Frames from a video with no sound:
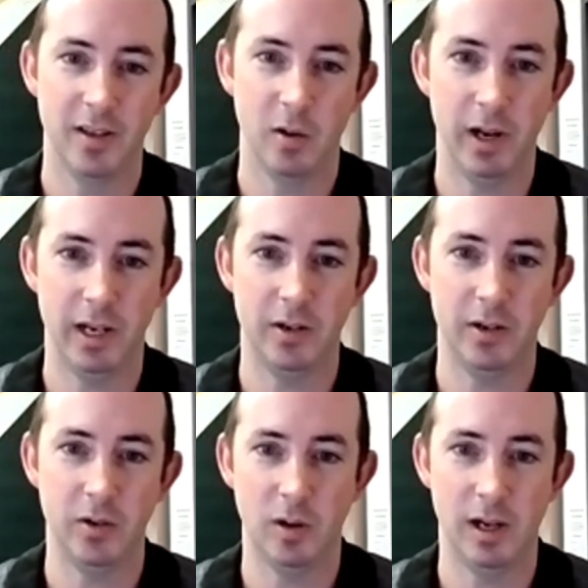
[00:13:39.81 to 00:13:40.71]
that we need
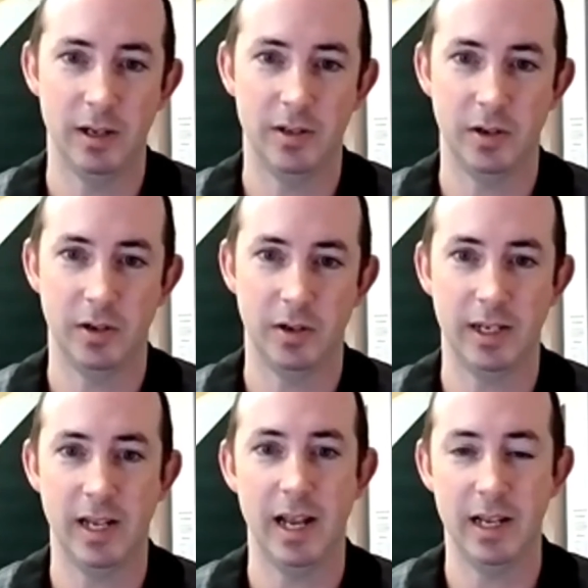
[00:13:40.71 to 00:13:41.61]
to
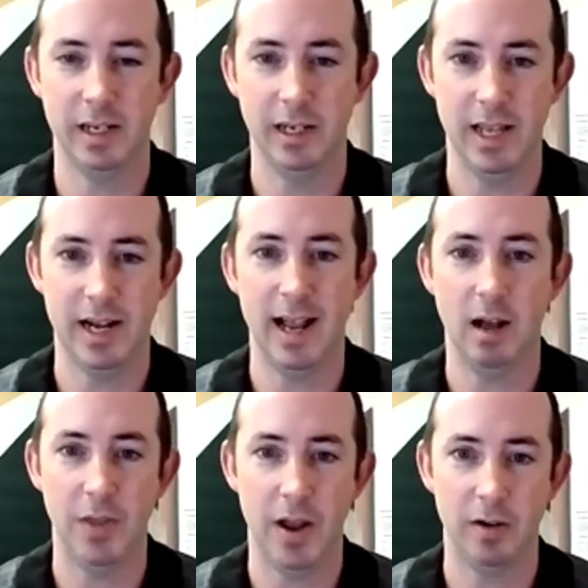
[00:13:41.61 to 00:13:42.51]
collect data and get it
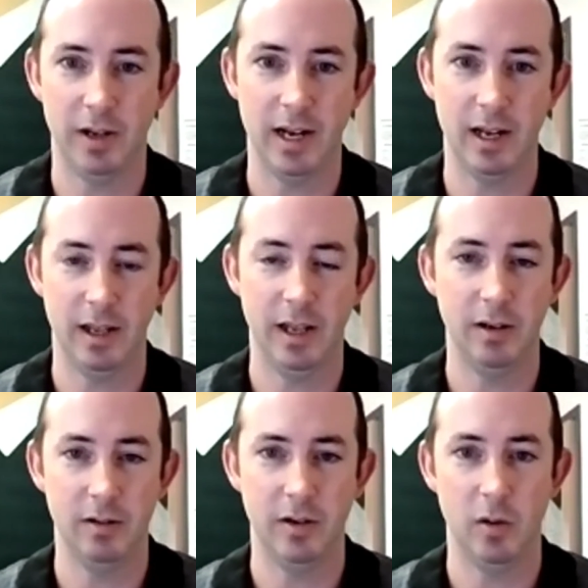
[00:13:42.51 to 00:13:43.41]
out there and get it
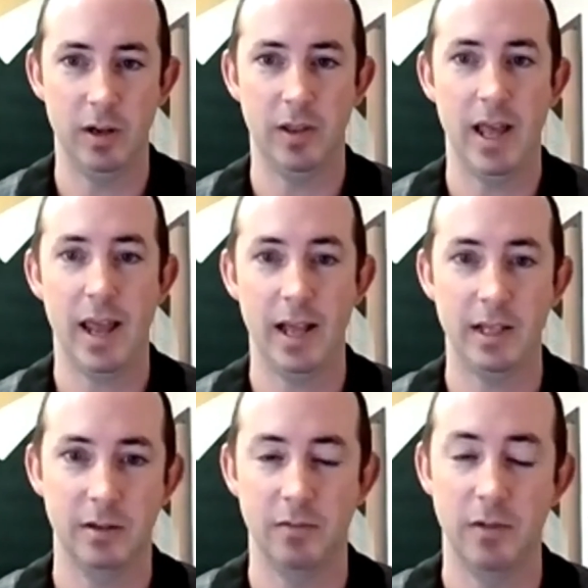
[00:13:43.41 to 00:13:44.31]
into the
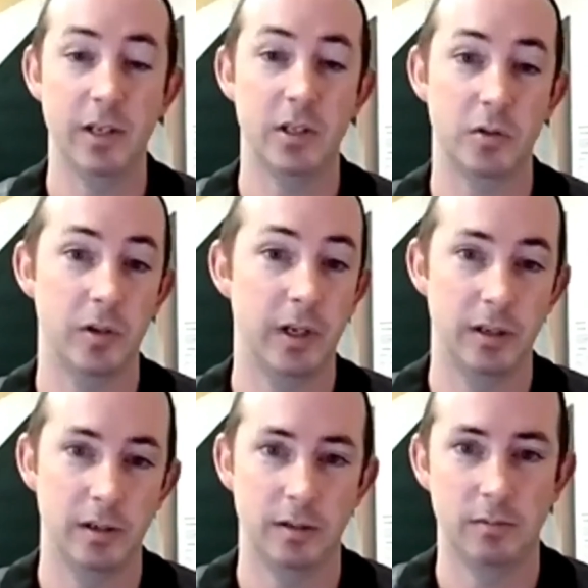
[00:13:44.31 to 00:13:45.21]
hands of
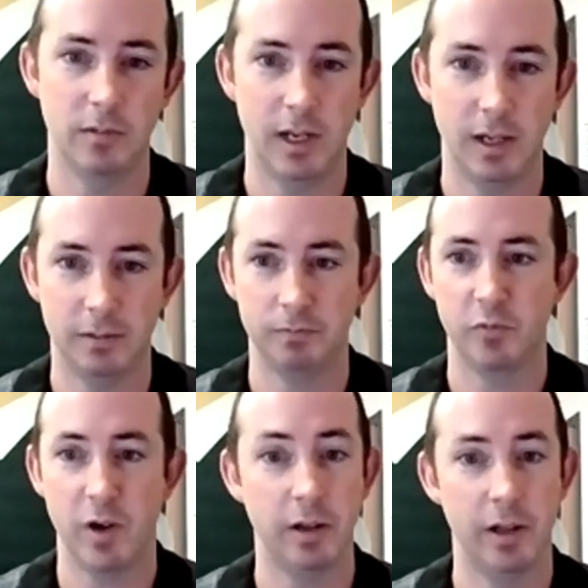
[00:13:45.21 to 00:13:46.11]
industry and
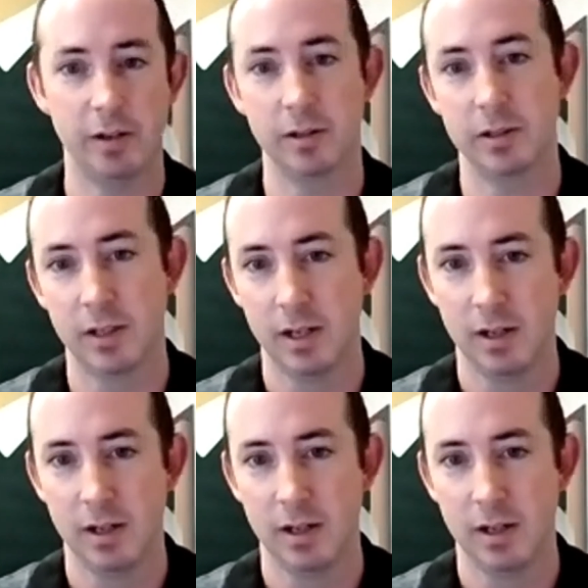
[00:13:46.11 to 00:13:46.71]
regulators.